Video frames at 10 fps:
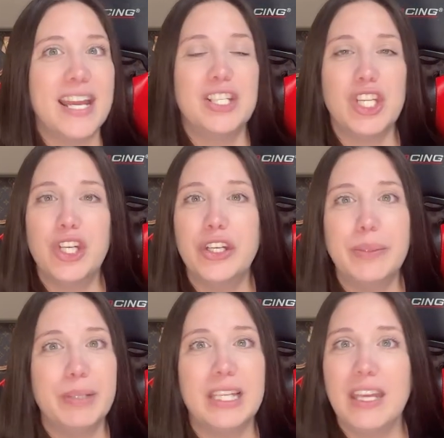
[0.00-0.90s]
And she
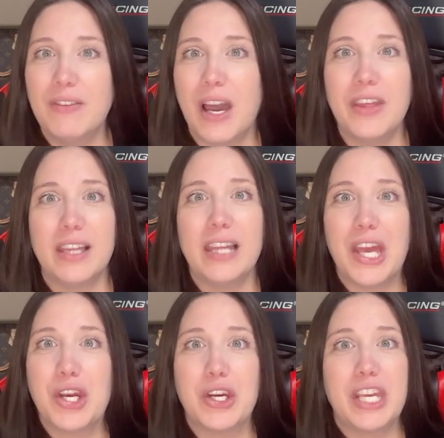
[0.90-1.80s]
couldn't believe how they
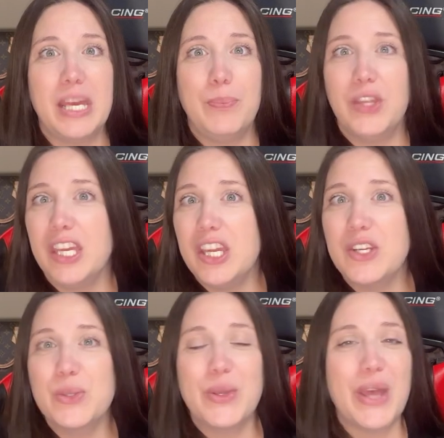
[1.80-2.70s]
let her keep the
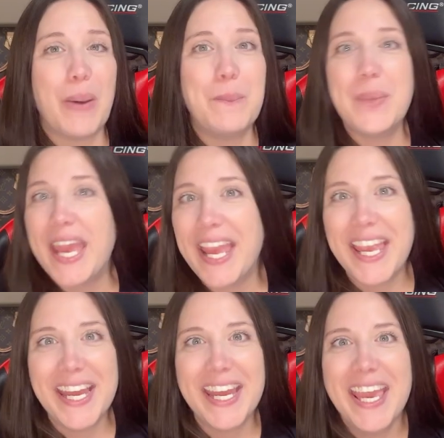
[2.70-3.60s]
ears without
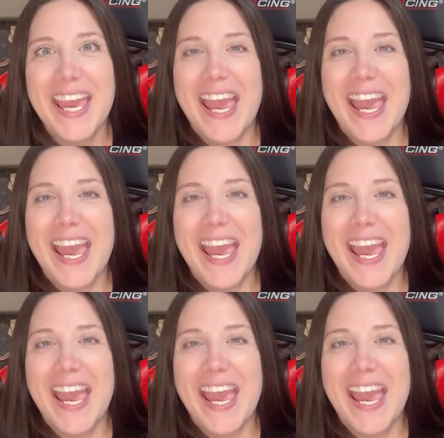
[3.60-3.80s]
paying.